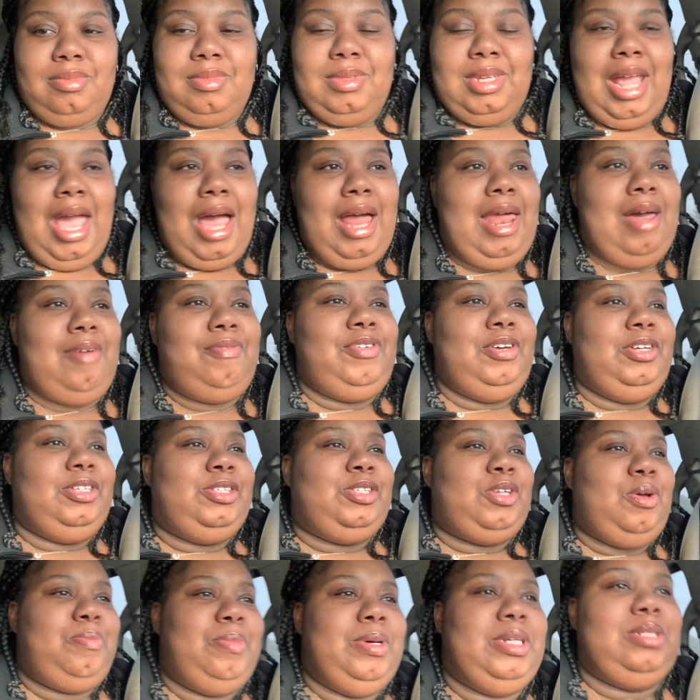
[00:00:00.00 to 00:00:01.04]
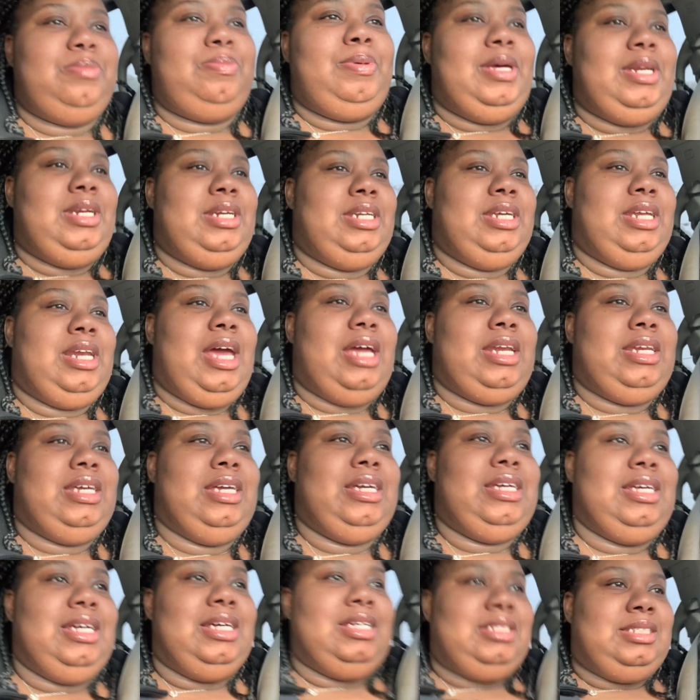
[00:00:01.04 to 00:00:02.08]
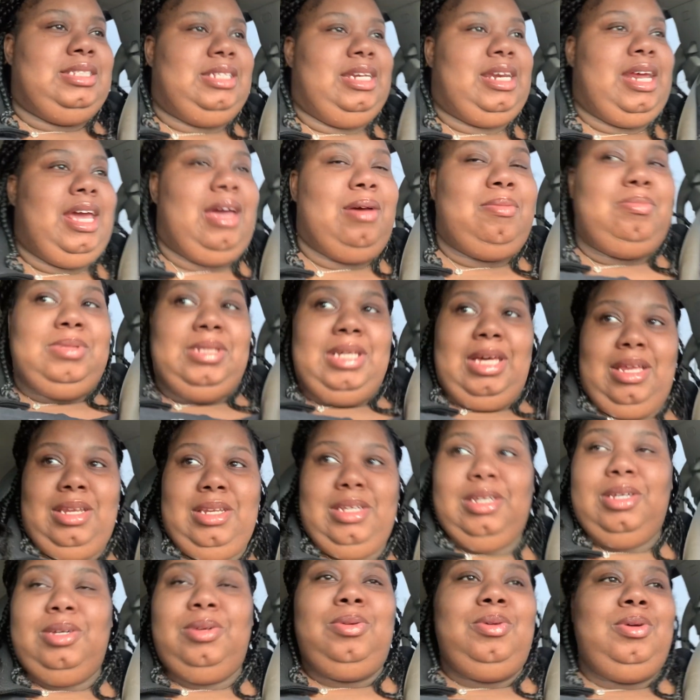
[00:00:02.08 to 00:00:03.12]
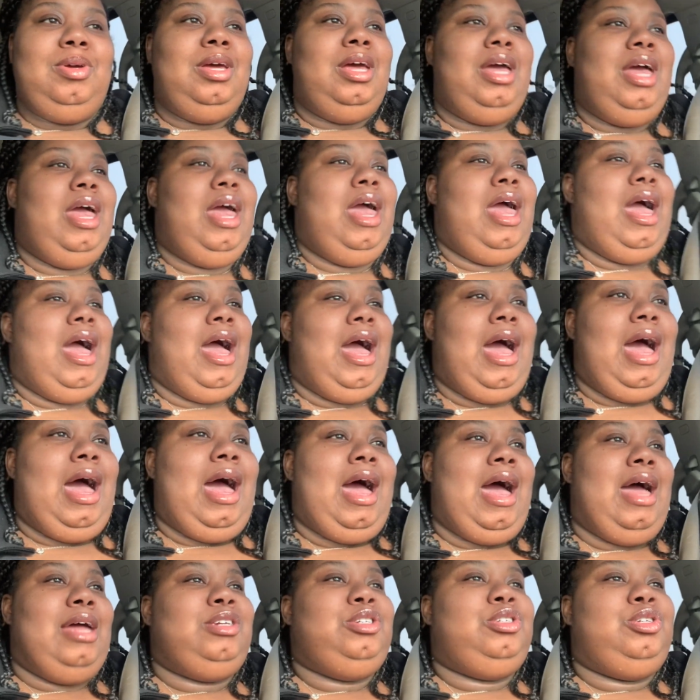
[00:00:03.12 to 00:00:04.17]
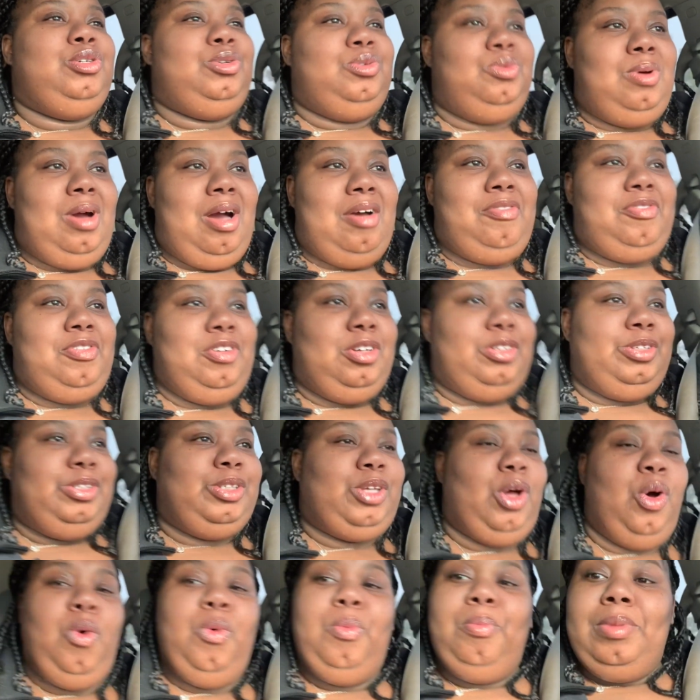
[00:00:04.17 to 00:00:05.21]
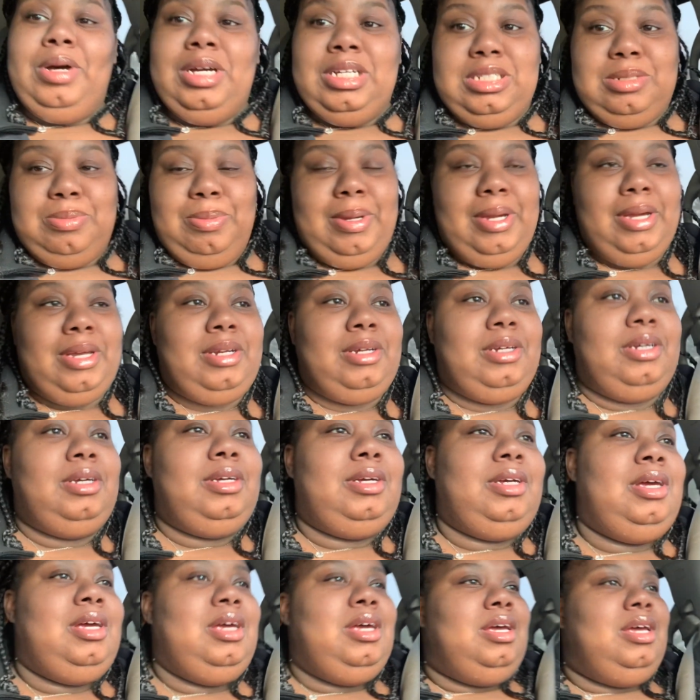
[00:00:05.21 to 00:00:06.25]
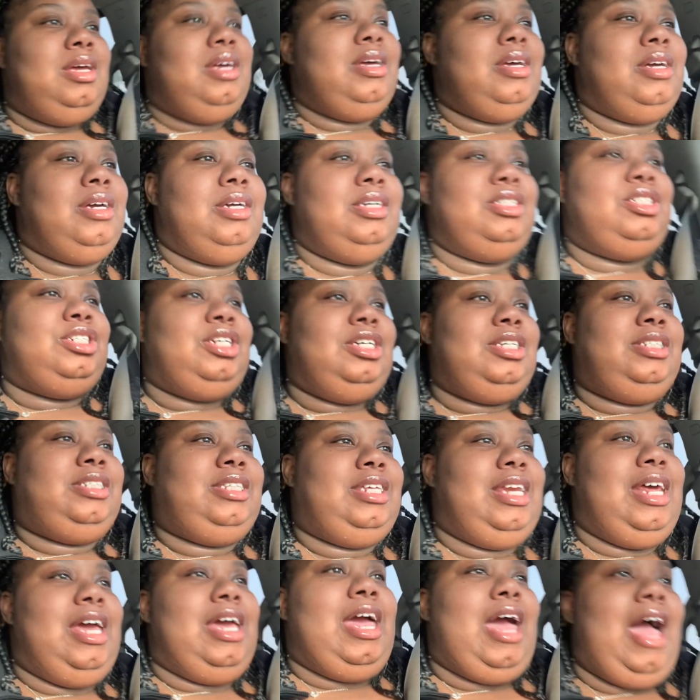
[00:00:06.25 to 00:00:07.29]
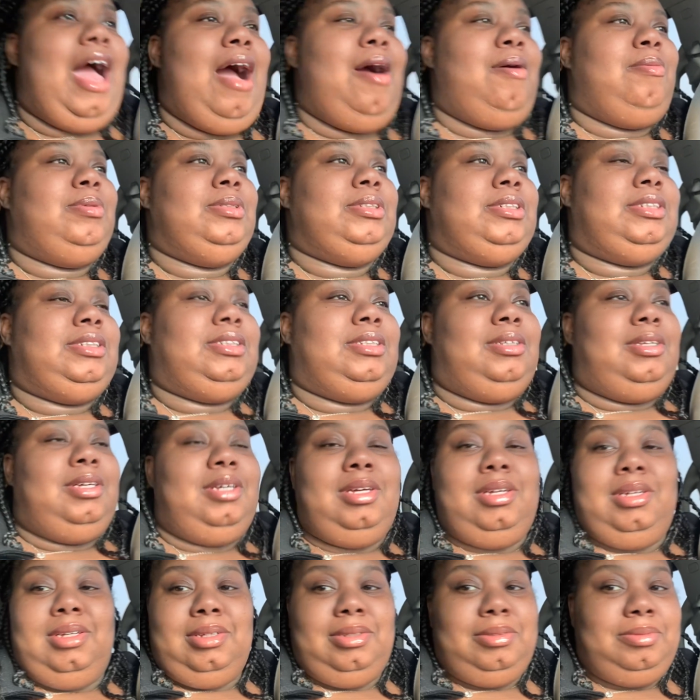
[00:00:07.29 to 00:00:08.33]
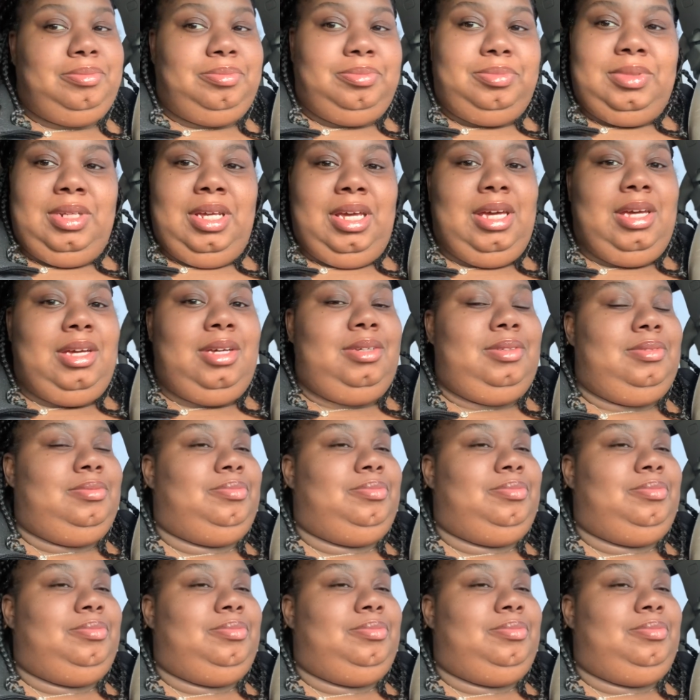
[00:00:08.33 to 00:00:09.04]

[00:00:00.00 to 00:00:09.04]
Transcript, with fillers: Y'all, I feel so much better than I did yesterday, I'm telling you. I do. I feel so much better. But yesterday, I was, yeah.